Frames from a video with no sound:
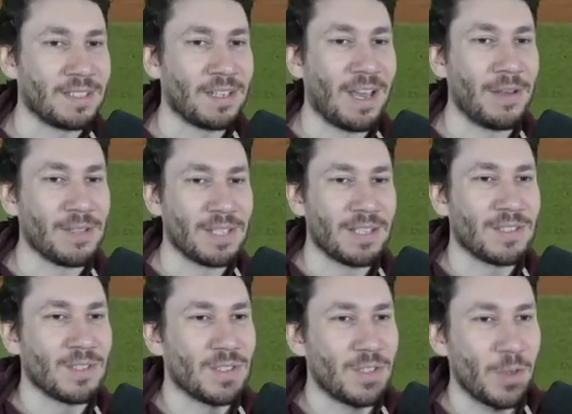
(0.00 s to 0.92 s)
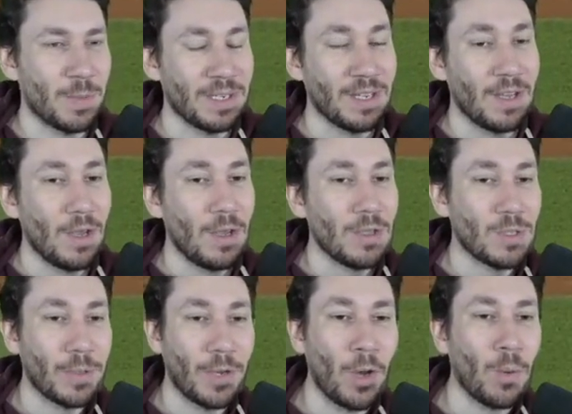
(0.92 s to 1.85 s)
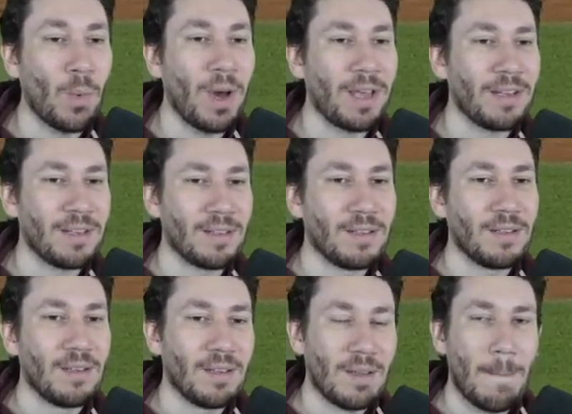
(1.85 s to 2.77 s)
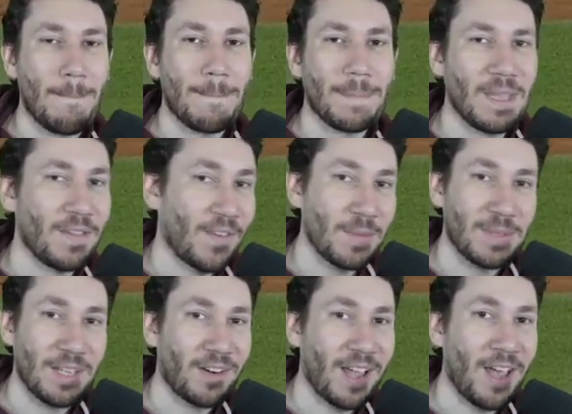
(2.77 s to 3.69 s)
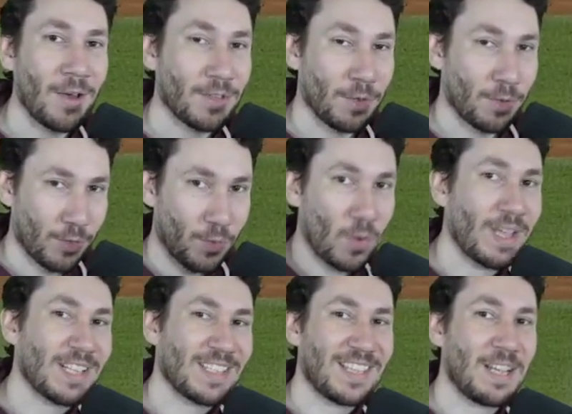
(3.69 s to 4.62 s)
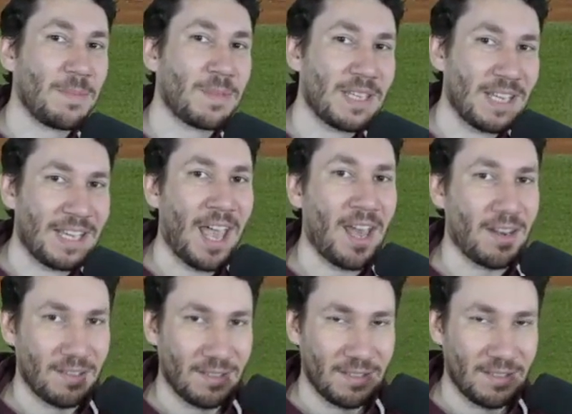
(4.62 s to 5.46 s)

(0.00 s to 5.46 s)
I was like, this is stupid. So at 0-1, if I'm Tanner Houck, you're throwing that same thing again.